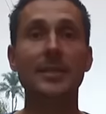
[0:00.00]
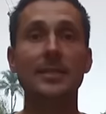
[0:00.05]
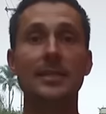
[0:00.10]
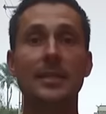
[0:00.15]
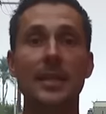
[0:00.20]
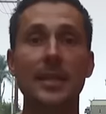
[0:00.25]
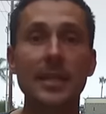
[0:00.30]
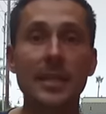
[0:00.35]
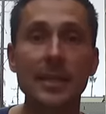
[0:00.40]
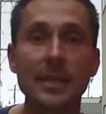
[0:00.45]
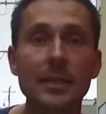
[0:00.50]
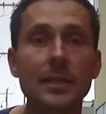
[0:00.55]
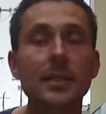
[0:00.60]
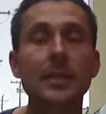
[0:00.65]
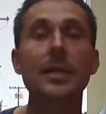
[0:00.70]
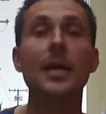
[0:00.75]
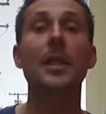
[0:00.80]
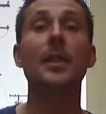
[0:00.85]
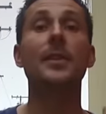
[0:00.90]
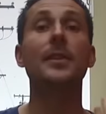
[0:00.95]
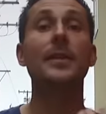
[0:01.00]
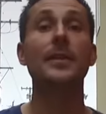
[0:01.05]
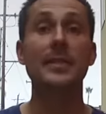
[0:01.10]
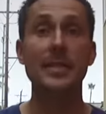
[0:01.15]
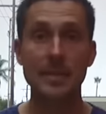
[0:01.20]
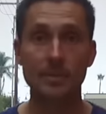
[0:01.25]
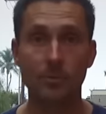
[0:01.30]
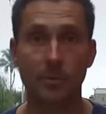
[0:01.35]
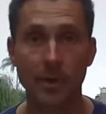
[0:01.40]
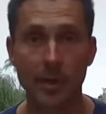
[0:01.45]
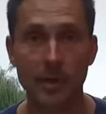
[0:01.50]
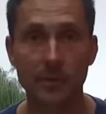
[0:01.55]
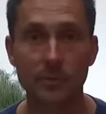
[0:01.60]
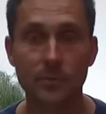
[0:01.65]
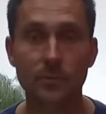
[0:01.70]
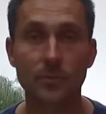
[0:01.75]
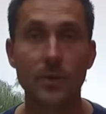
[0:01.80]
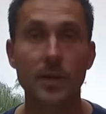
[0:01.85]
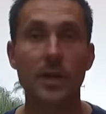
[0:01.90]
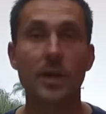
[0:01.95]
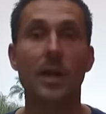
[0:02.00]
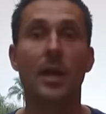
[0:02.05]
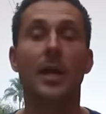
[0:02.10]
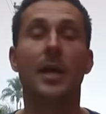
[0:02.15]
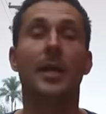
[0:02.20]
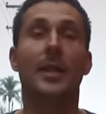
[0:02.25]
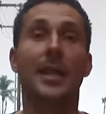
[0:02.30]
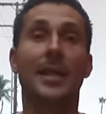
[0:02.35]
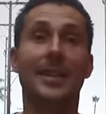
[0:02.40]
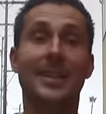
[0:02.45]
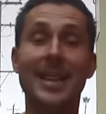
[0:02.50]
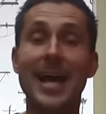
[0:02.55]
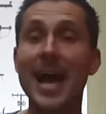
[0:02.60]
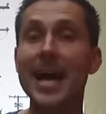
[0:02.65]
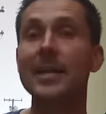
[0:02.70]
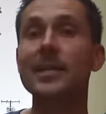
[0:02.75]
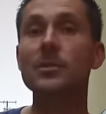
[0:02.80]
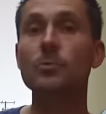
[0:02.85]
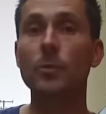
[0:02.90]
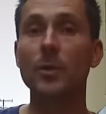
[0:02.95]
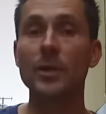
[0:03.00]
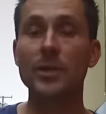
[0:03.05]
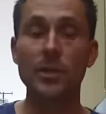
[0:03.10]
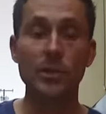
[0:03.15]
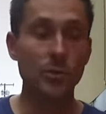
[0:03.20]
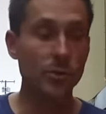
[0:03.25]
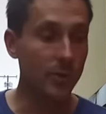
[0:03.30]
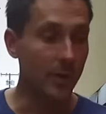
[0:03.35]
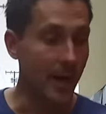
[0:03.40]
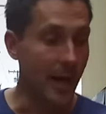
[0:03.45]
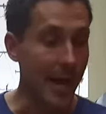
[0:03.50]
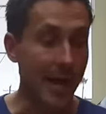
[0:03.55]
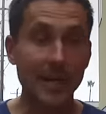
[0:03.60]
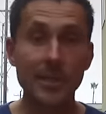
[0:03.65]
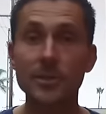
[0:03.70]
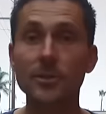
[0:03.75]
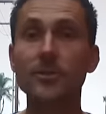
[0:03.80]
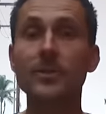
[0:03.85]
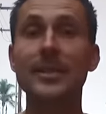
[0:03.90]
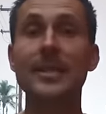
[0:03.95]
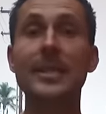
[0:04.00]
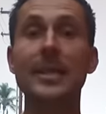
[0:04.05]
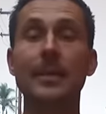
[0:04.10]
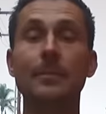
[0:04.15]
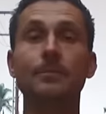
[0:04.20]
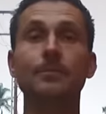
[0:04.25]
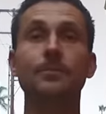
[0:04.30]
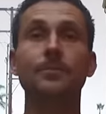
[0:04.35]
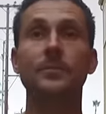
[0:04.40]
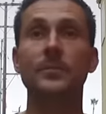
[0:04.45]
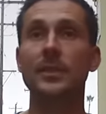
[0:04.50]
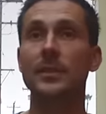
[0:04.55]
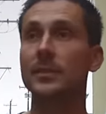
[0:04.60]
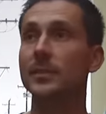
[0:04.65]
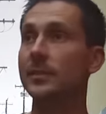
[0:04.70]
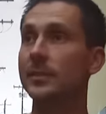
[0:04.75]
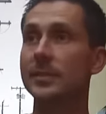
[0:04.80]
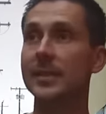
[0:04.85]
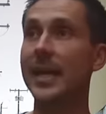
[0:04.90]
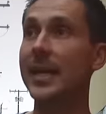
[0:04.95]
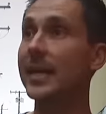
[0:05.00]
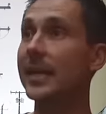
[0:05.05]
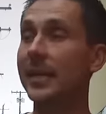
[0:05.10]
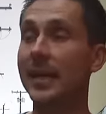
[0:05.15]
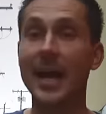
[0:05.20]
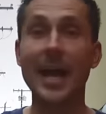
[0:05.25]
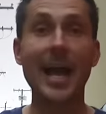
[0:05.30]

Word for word: is in the debrief. That is where you and your team take a